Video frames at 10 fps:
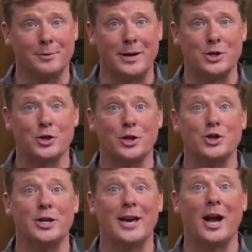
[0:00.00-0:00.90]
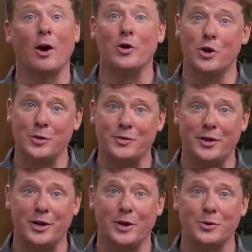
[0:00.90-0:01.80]
Make sure that you get our newest
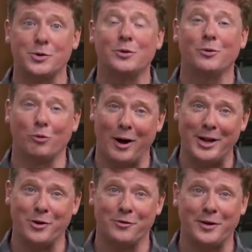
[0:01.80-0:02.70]
videos right in your